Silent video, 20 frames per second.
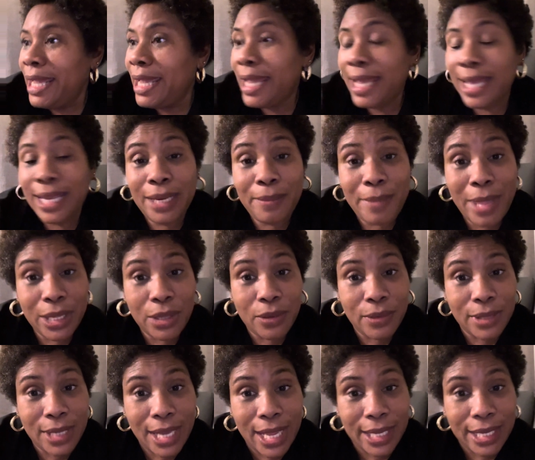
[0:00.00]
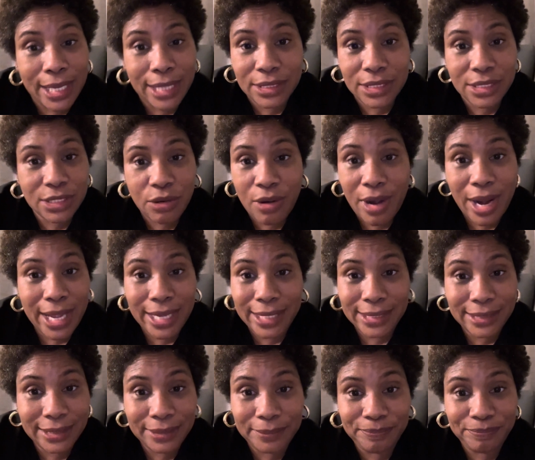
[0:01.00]
And I'm not gonna lie, I just cried.
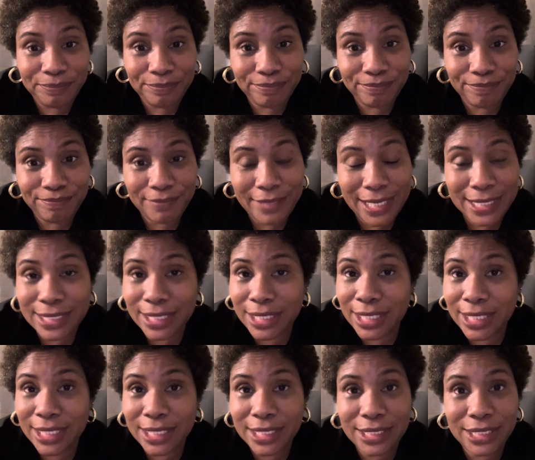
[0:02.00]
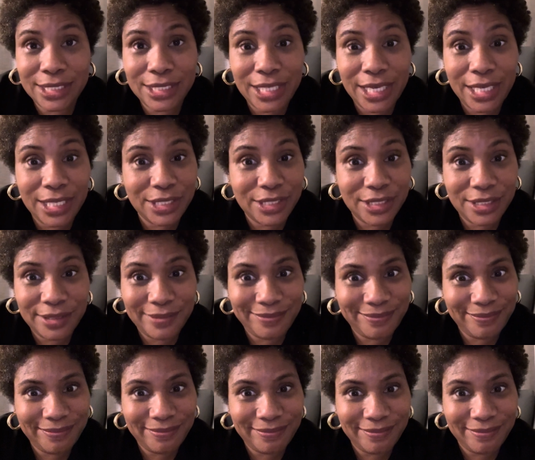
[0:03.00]
I said, "Geez,
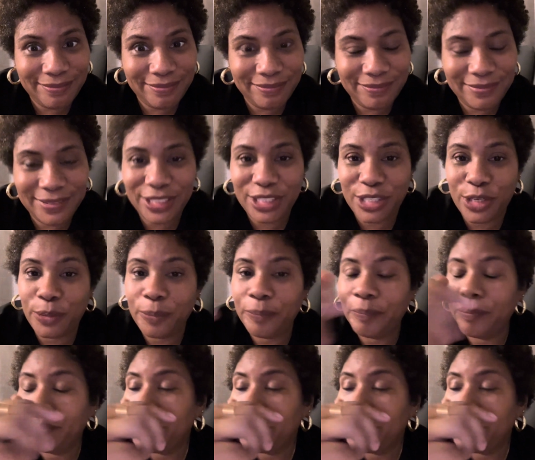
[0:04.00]
you know."